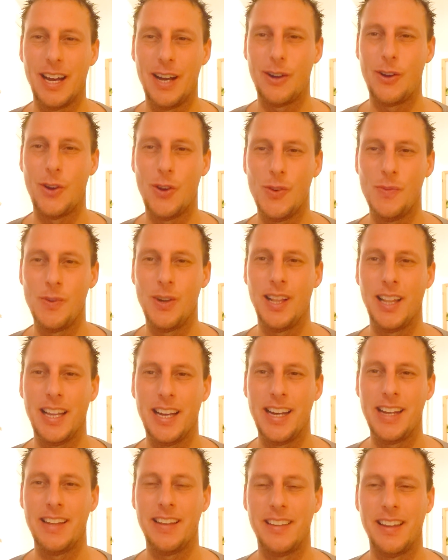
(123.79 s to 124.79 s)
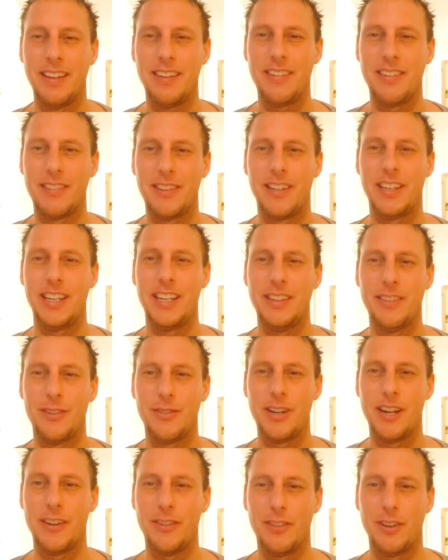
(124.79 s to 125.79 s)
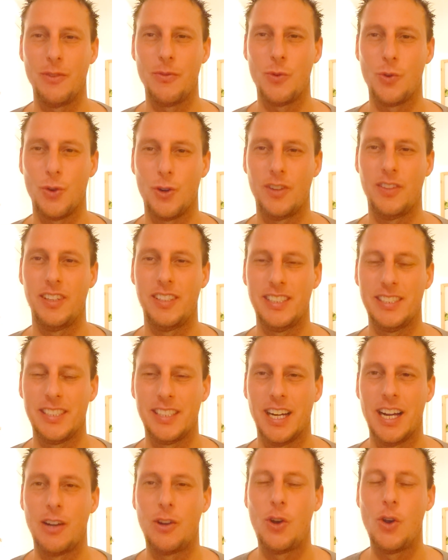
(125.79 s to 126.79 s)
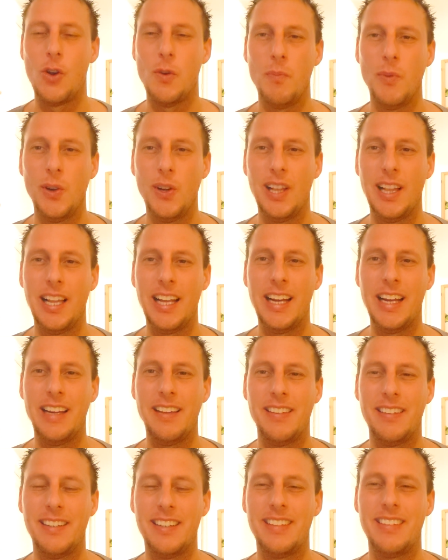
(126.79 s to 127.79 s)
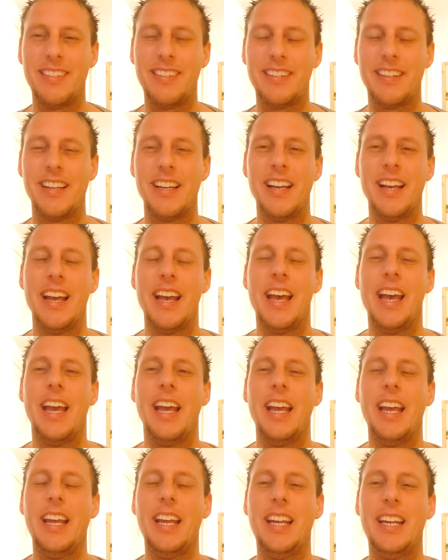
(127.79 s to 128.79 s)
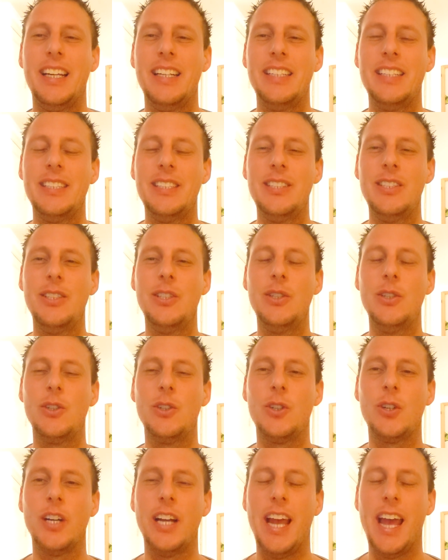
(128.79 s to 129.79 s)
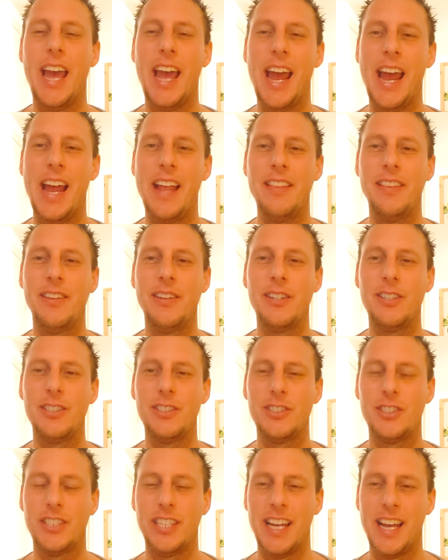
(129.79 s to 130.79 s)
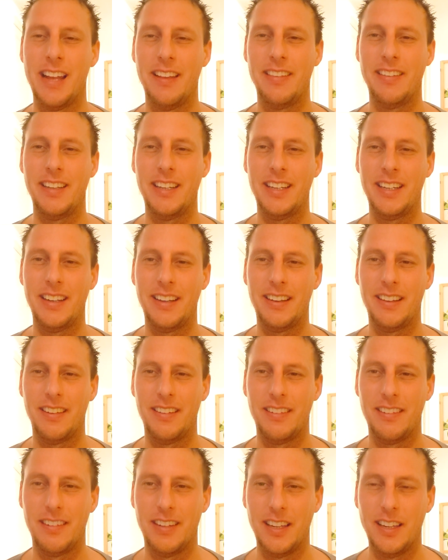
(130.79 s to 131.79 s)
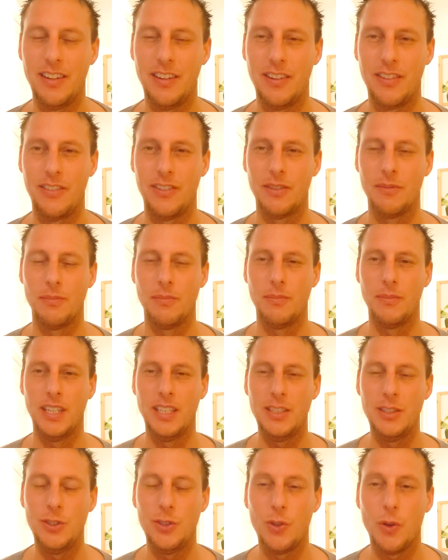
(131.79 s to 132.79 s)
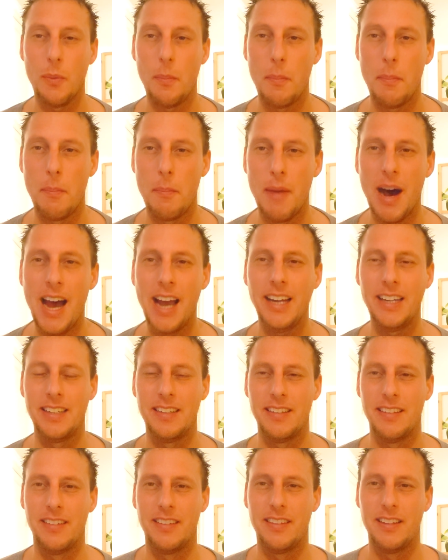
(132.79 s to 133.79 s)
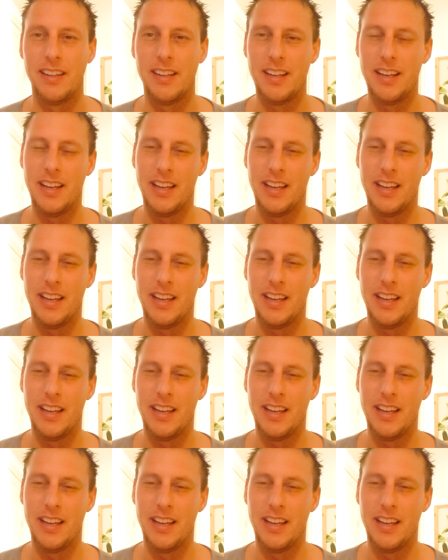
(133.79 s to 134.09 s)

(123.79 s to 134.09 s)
Accumulated, that's the interesting word here. Accumulated in your energetic system, in your mind.